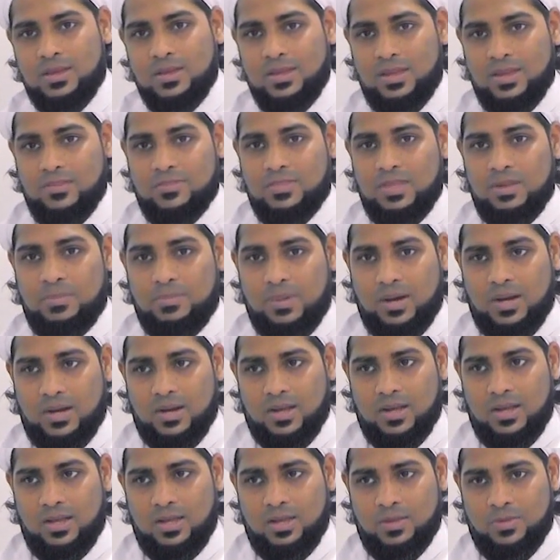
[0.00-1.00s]
Give them
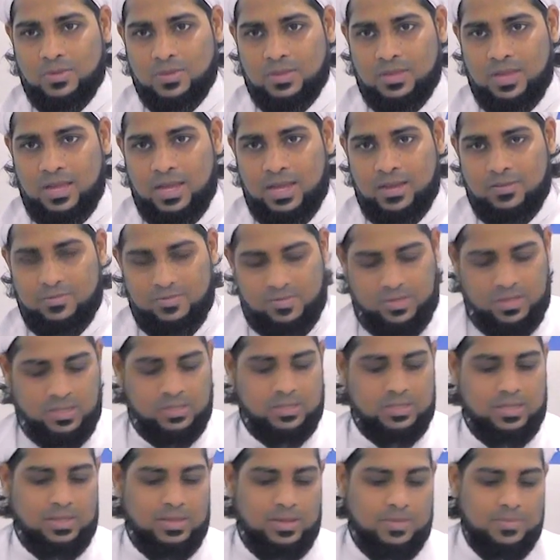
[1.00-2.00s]
barakah in what they have.
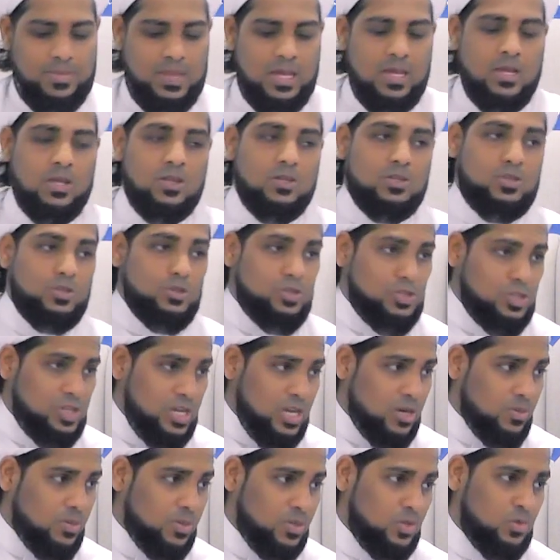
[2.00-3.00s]
Things like that. So
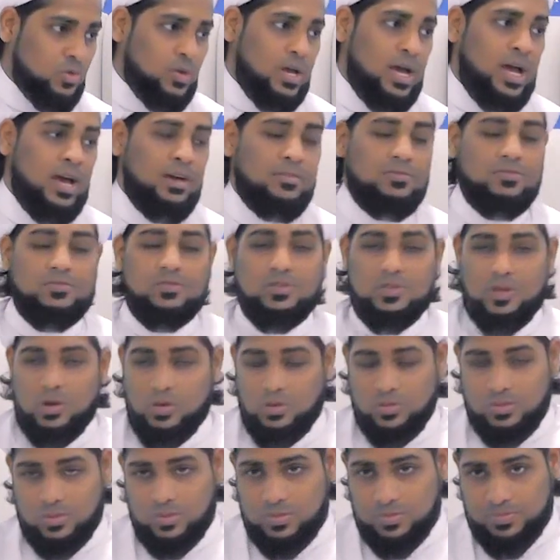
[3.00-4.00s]
share what you have.
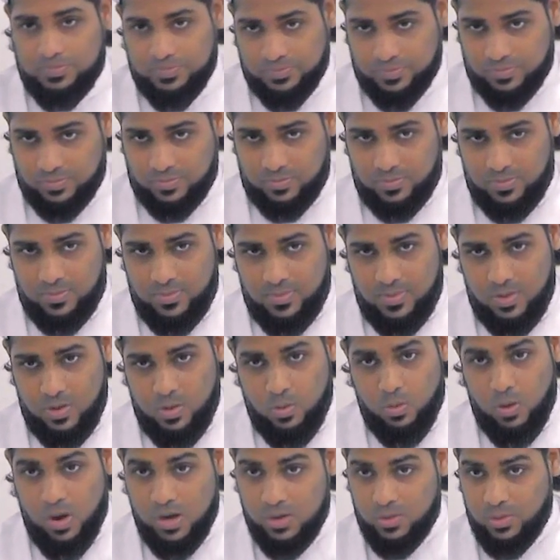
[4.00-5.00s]
Don't
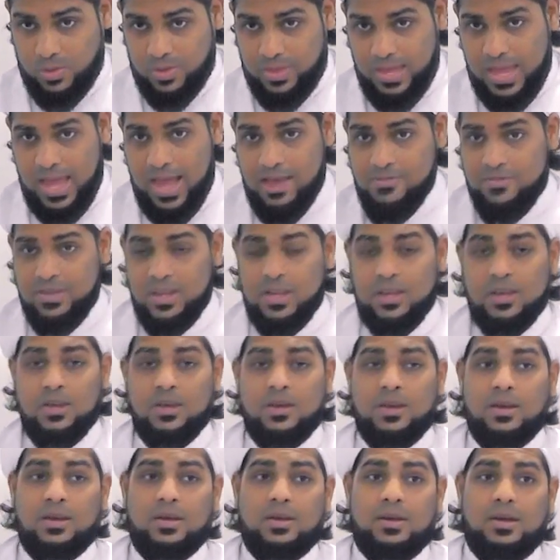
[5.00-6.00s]
want what they have.
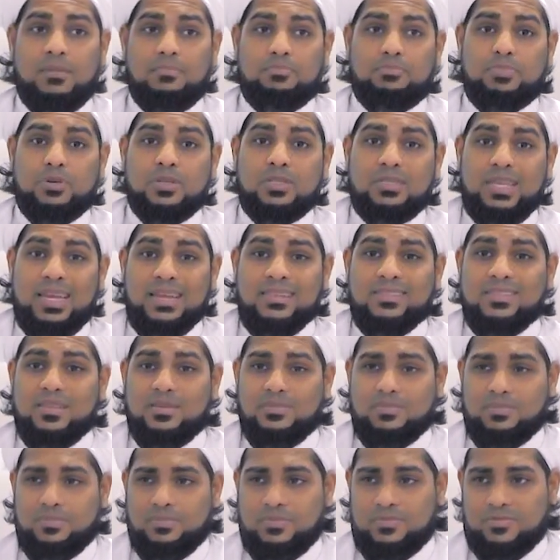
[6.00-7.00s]
Protect
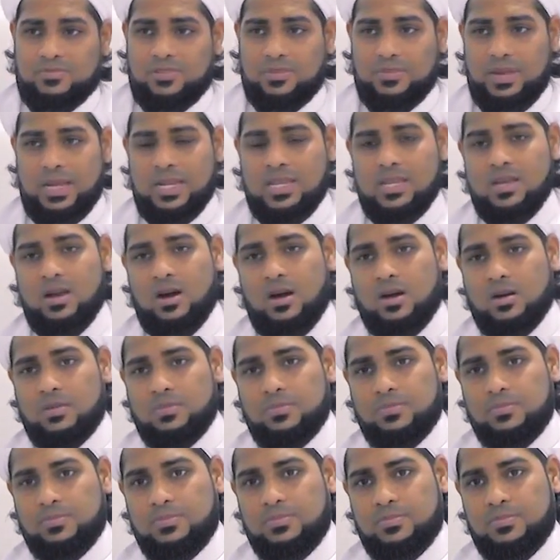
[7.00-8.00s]
them from any
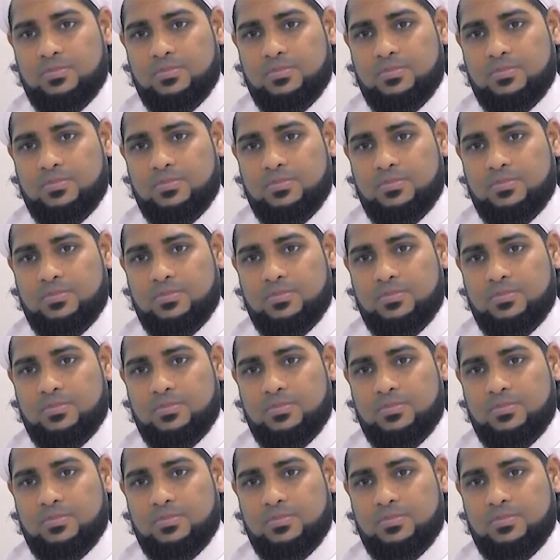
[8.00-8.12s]
harm.